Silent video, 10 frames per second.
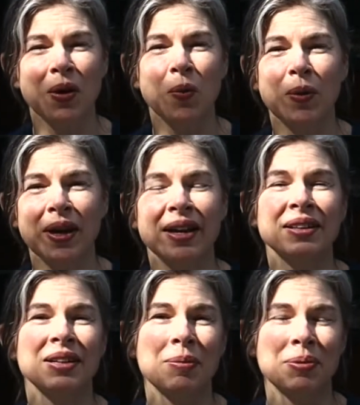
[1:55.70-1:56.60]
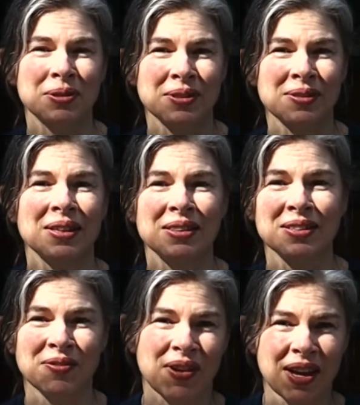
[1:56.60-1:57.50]
We ended up purchasing
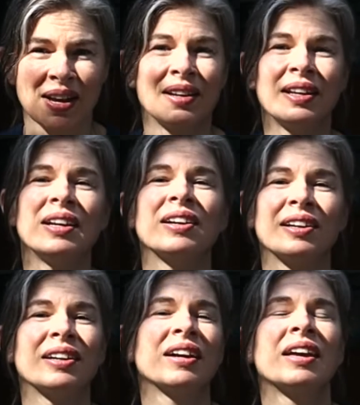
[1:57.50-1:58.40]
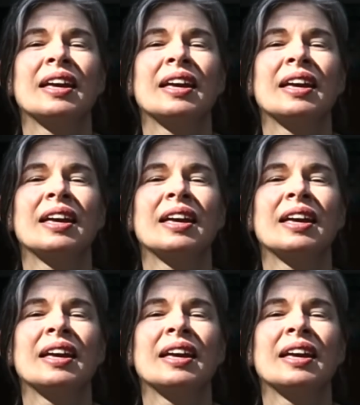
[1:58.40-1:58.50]
this van here